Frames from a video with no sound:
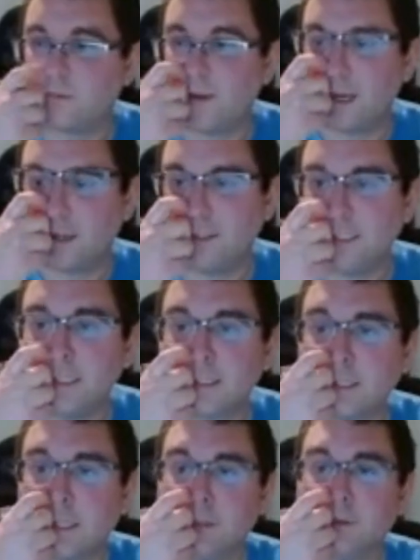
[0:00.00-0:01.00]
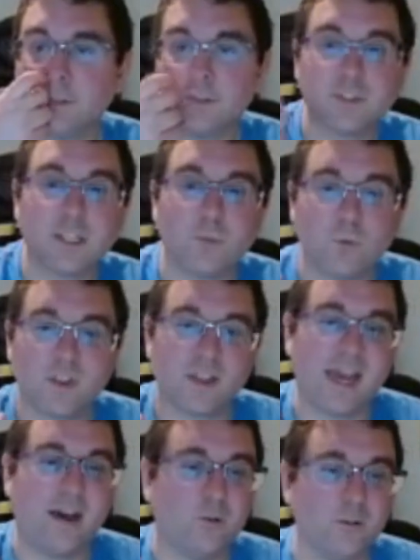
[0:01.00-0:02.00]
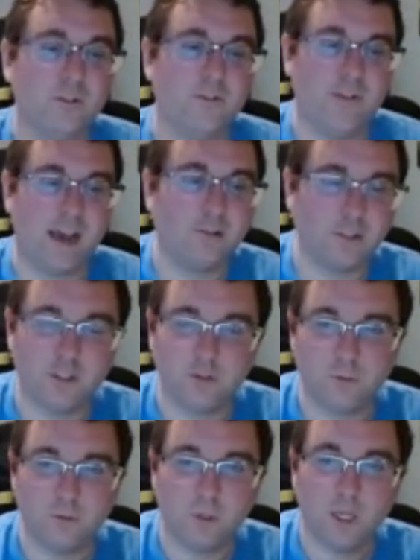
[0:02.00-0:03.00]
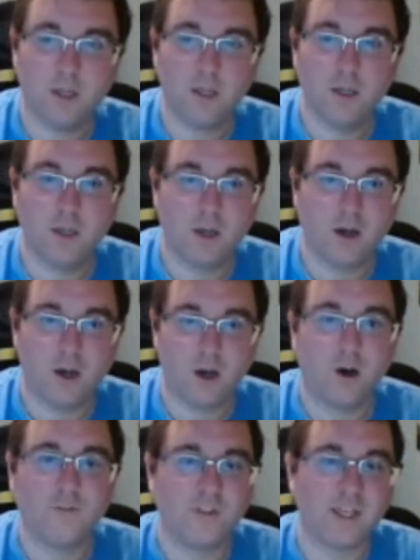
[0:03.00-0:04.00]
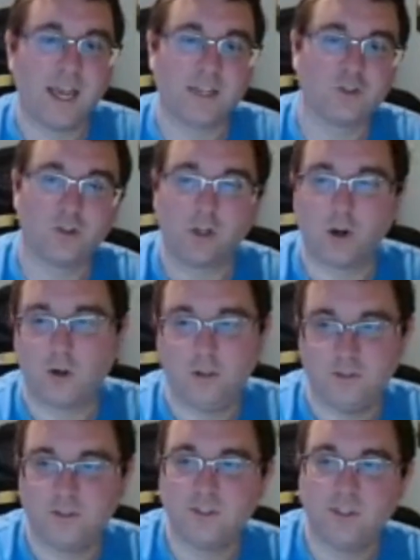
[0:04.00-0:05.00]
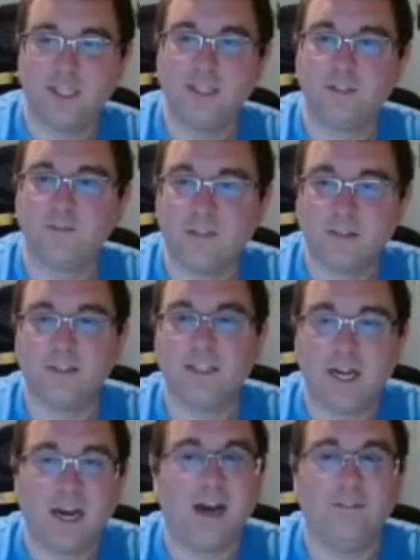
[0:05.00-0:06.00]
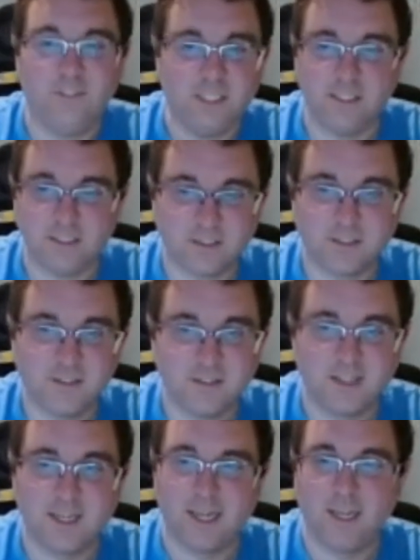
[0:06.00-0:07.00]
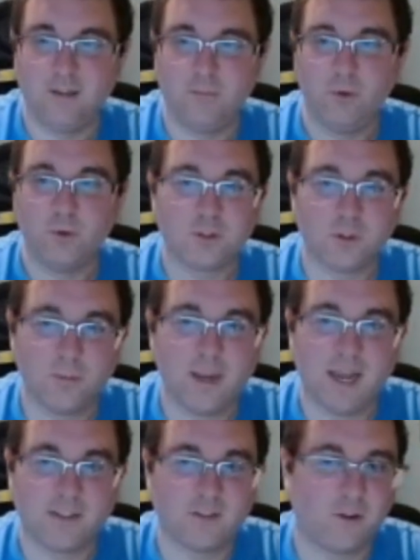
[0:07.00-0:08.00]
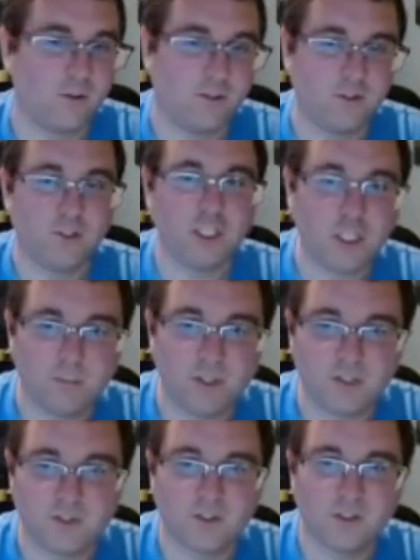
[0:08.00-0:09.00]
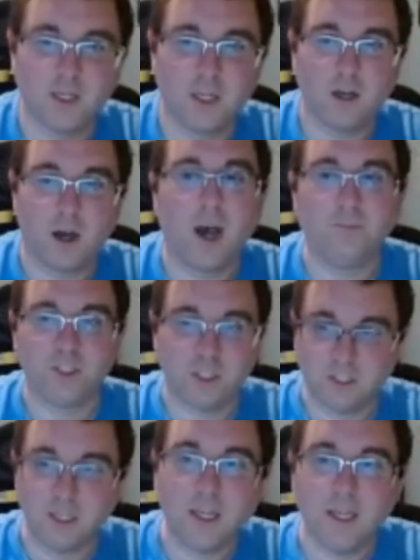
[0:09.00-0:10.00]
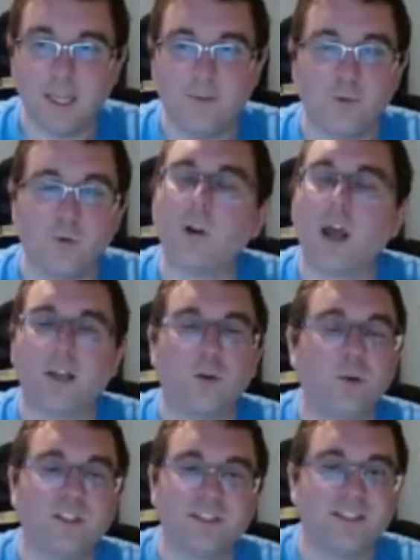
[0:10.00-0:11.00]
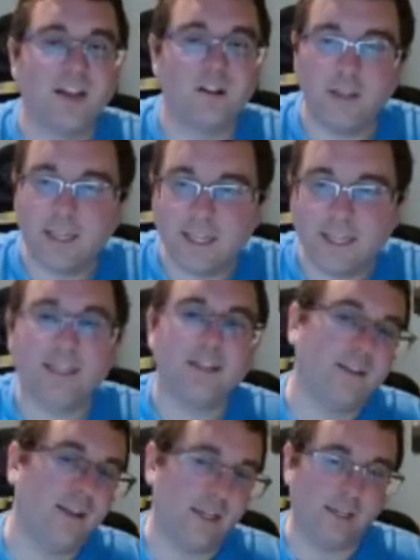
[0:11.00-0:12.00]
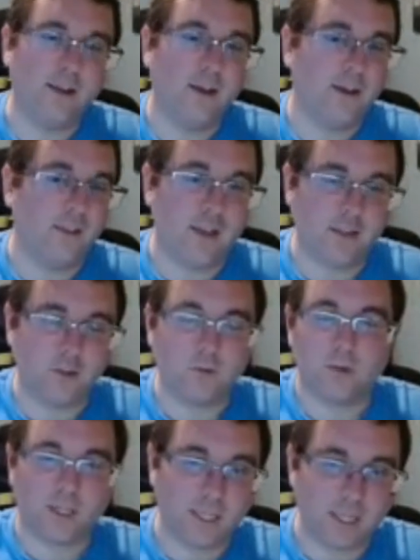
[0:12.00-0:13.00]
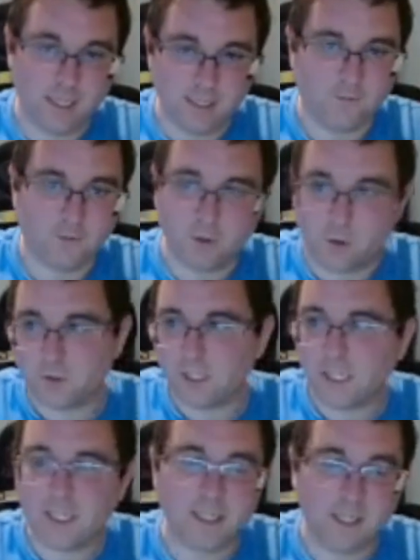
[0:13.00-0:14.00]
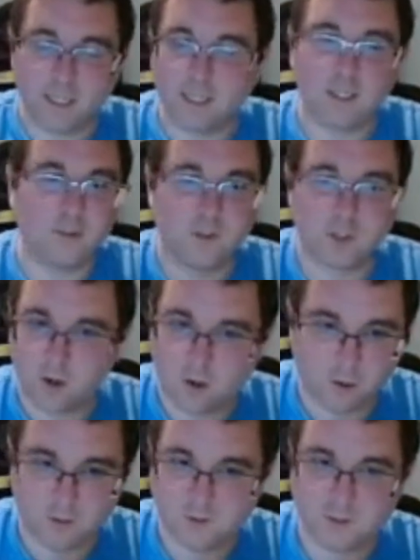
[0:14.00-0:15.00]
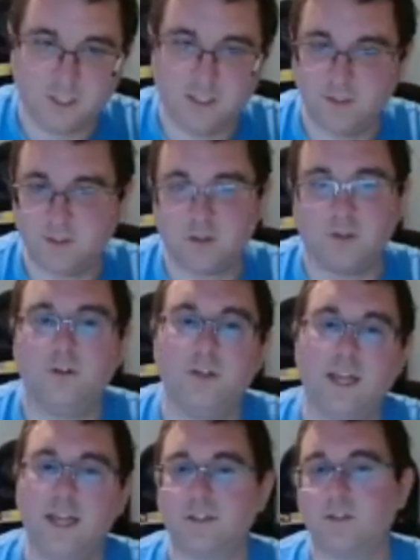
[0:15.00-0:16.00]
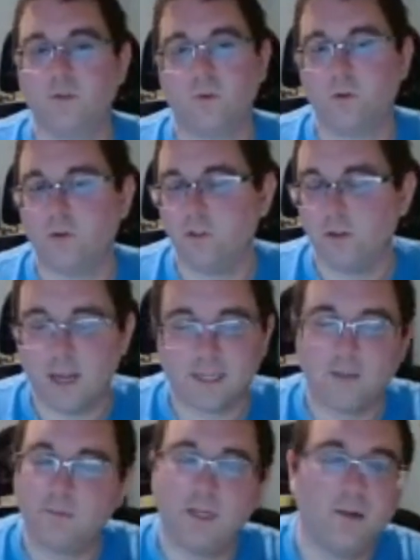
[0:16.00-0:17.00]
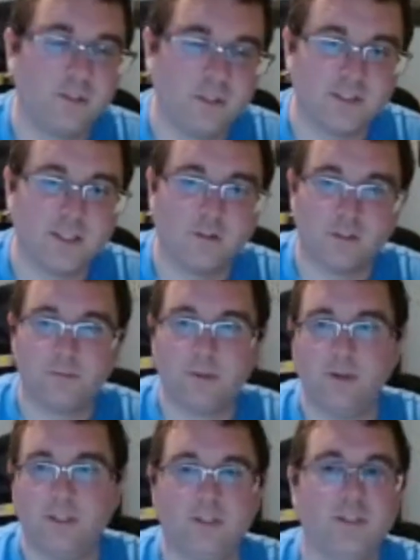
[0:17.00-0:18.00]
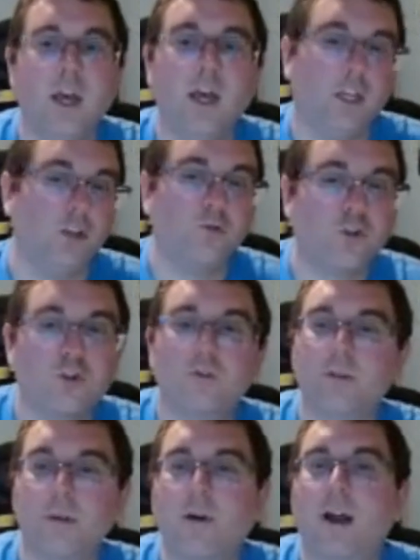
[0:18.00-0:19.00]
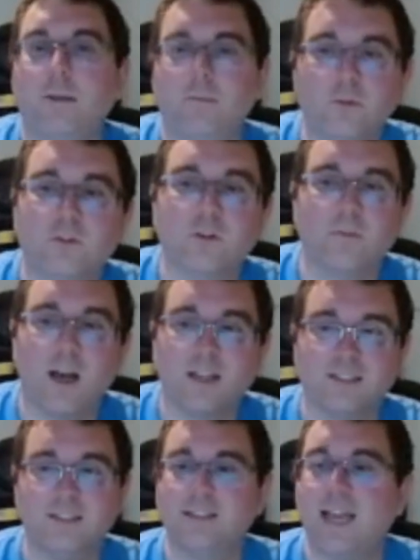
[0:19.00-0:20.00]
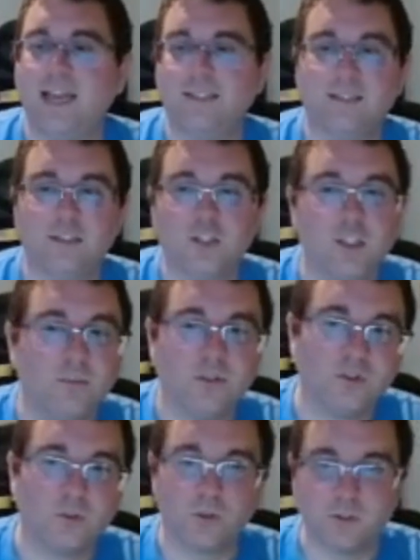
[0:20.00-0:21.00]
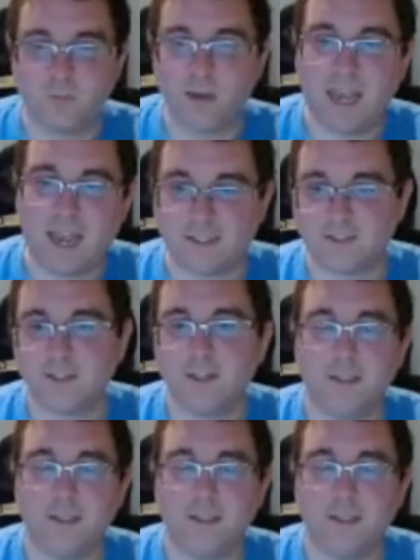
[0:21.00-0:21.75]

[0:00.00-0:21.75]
pack on this. And you can see without the value of the extra cards, it is very obvious that booster packs are the cheapest option. If you're not going to sell anything that you get, if you don't need any of the cards in the starter decks, or you're not going to play with the Stellar Spirits, you should be buying booster boxes as the cheapest source of packs.